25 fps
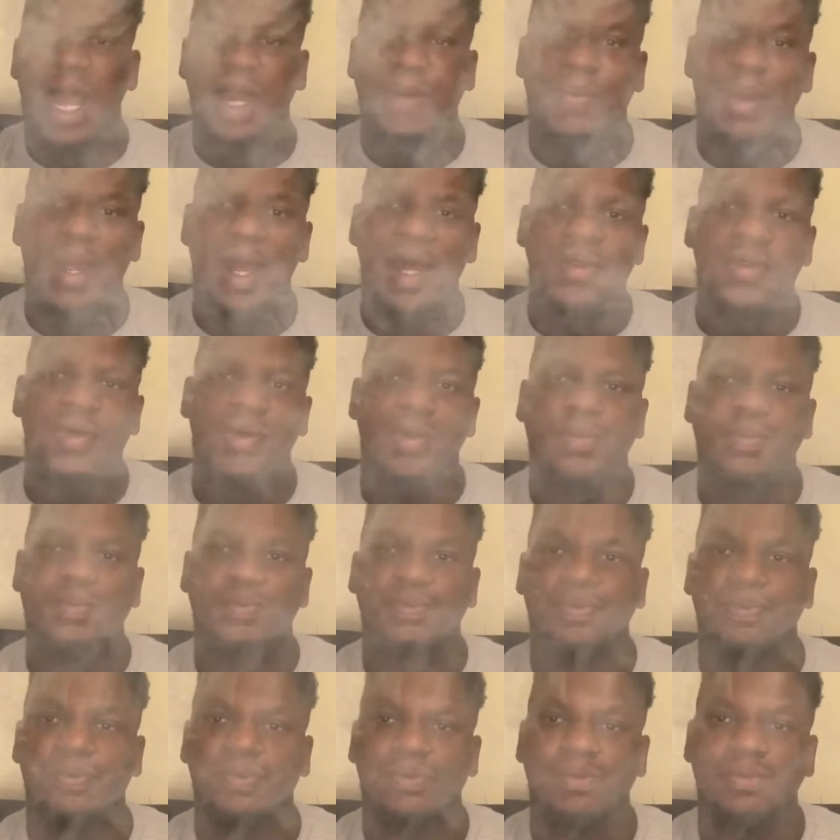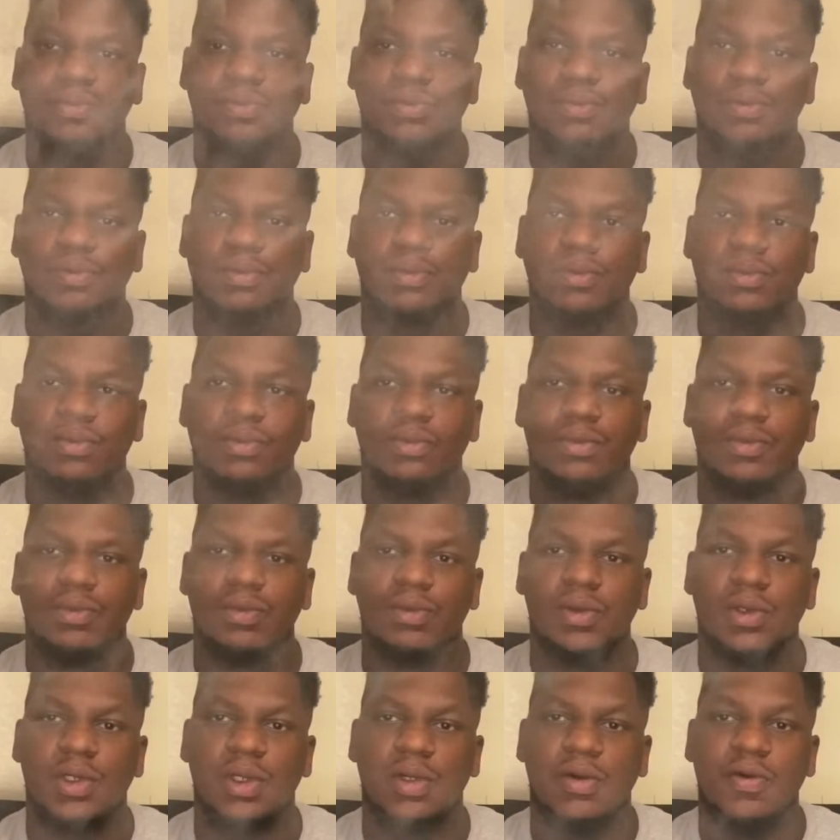Panther.
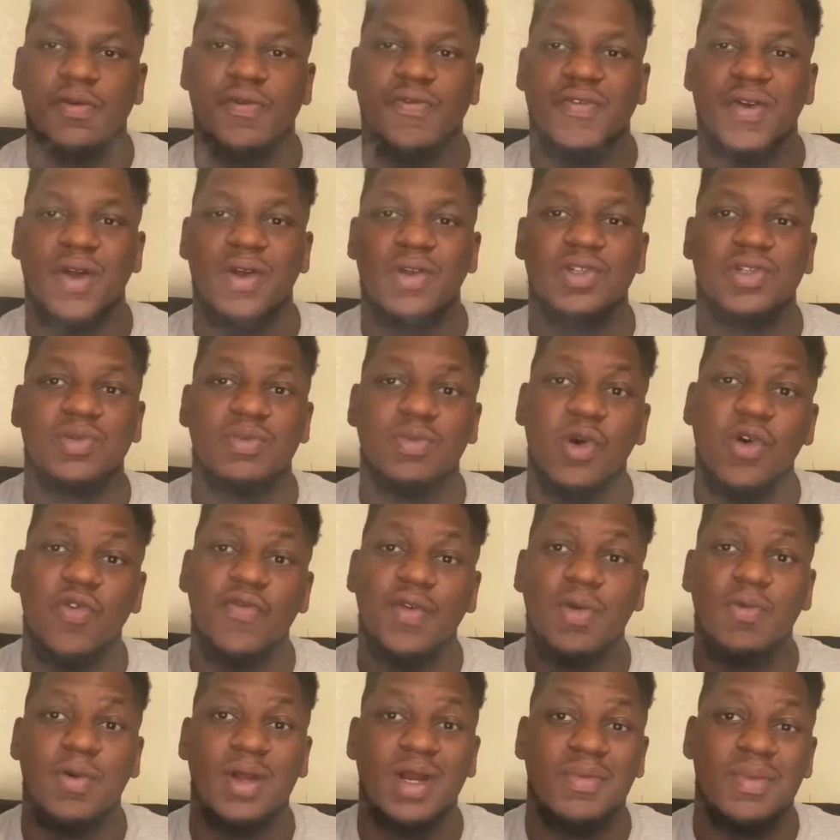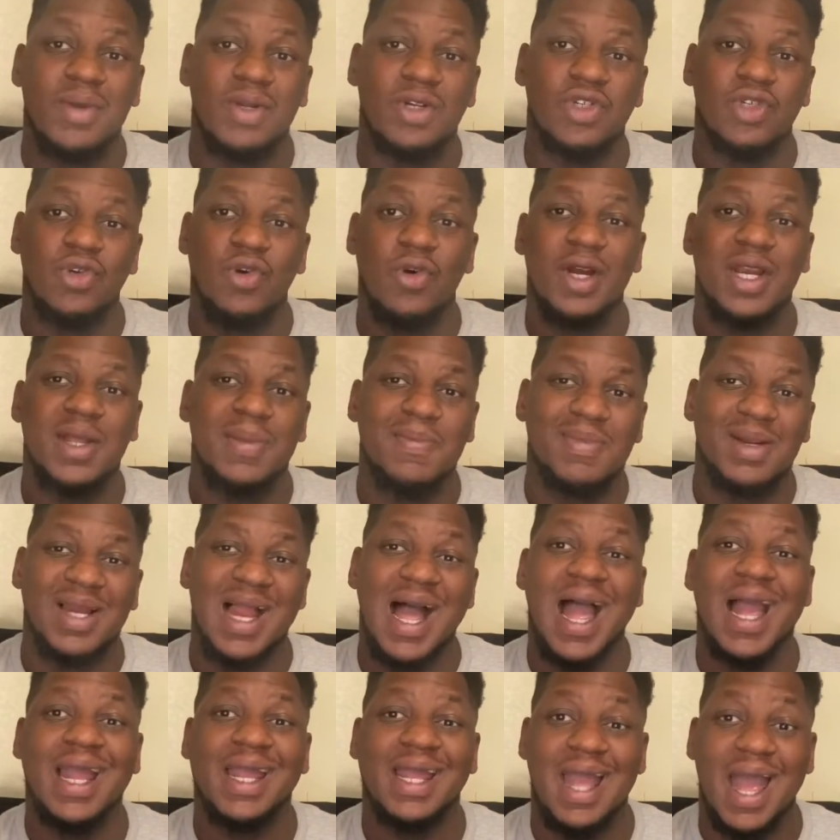First movie with a majority
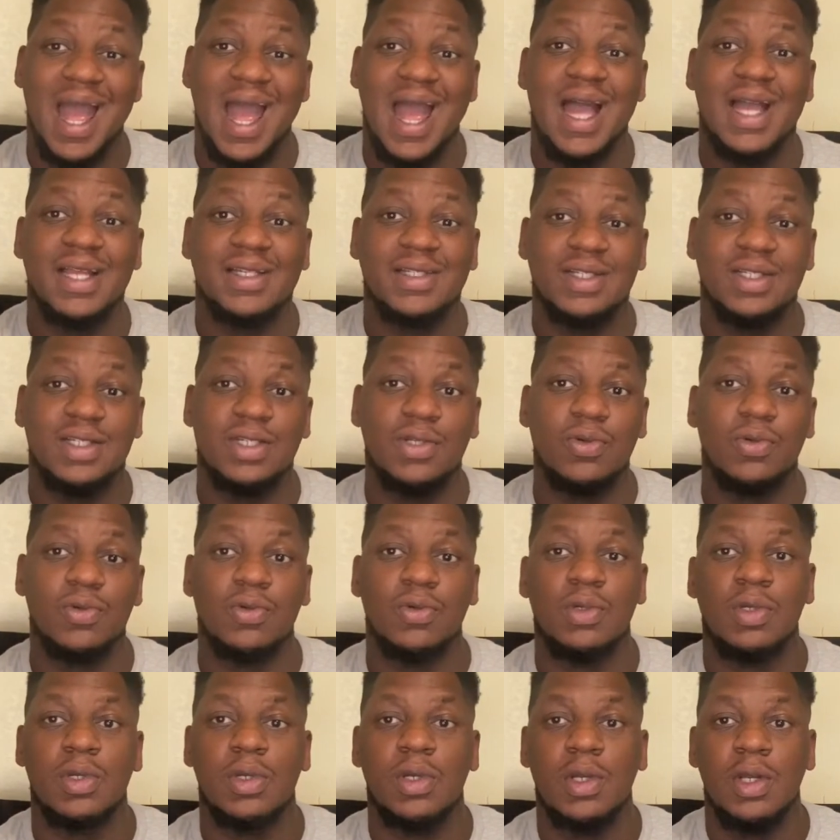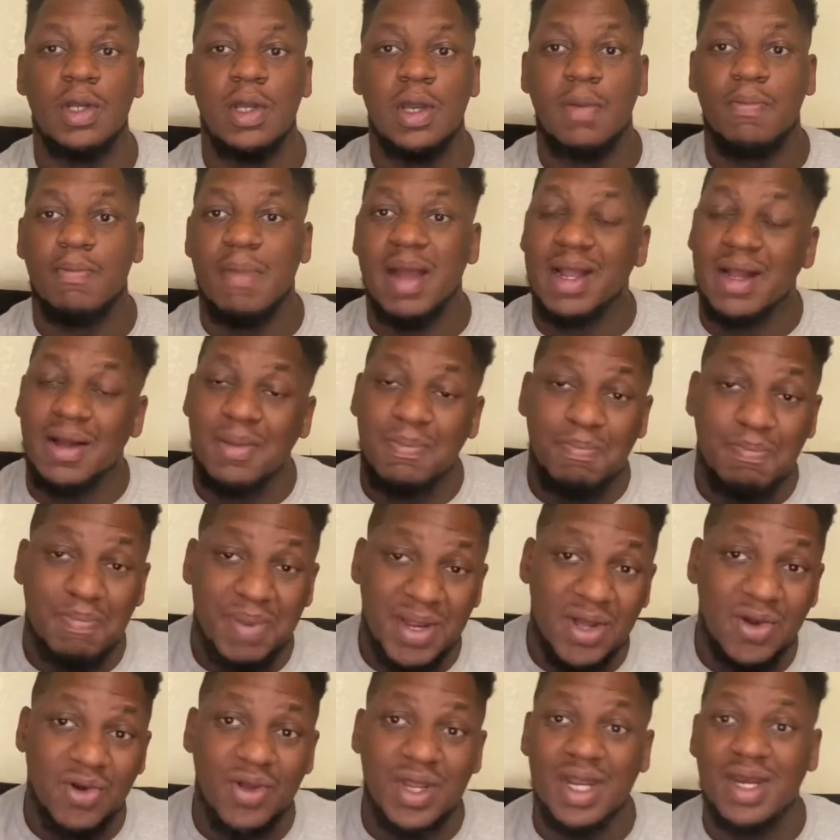black cast to make $1
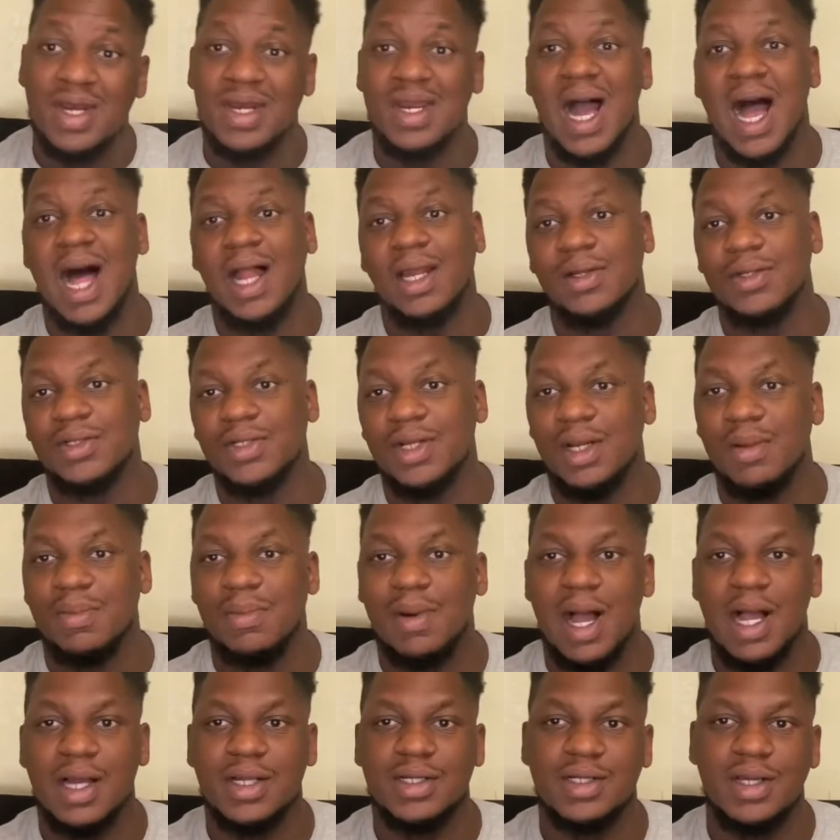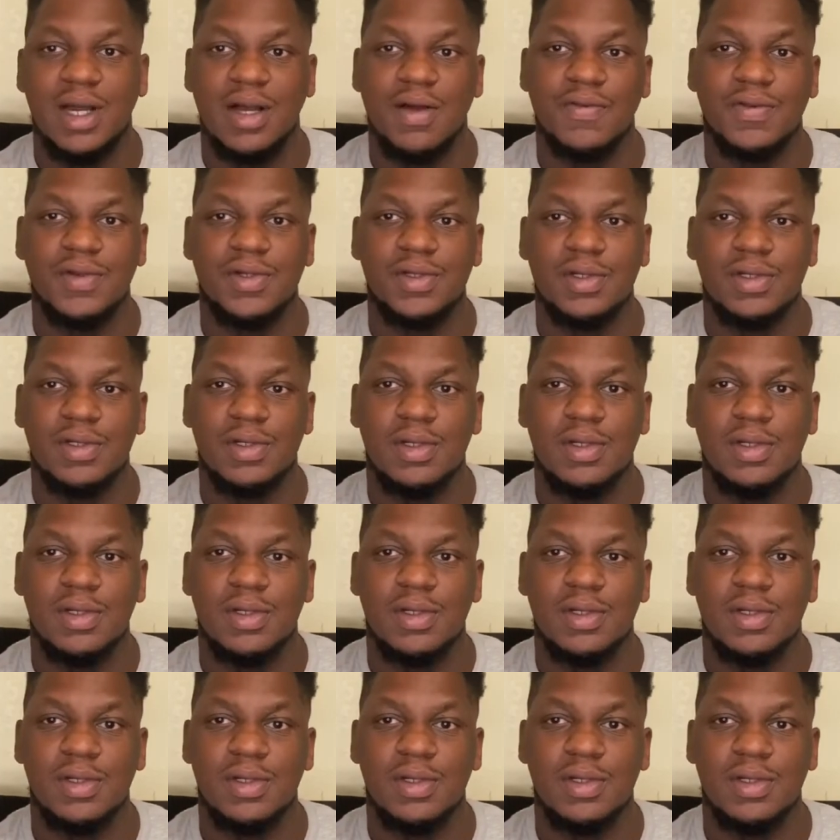billion in the box office.